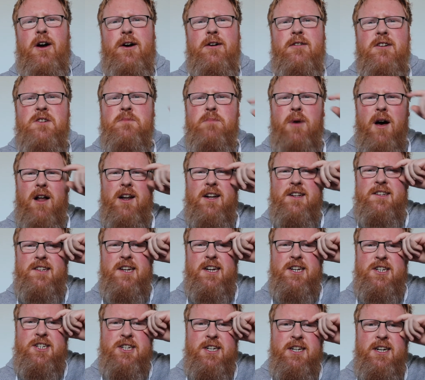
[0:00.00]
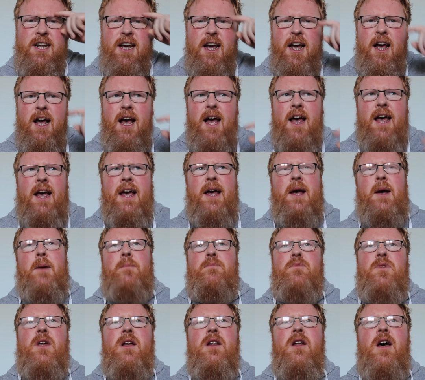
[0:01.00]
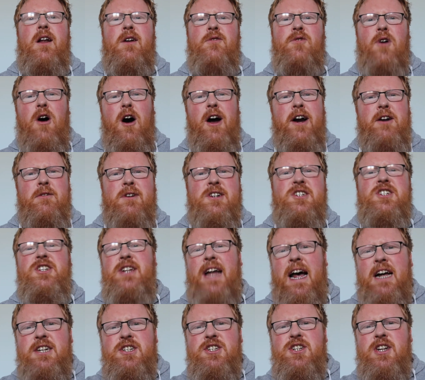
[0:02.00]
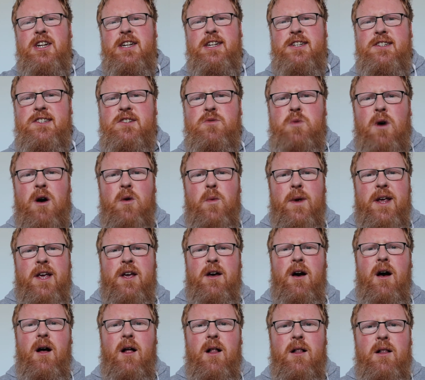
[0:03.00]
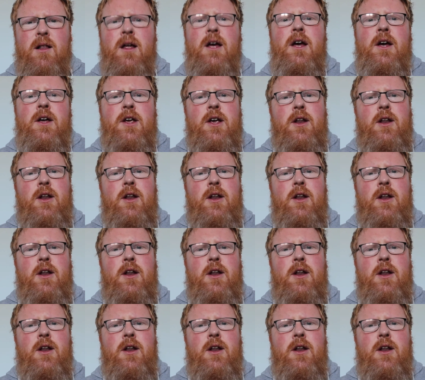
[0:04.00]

Irish politician. A lot of Irish nationalists, what we call,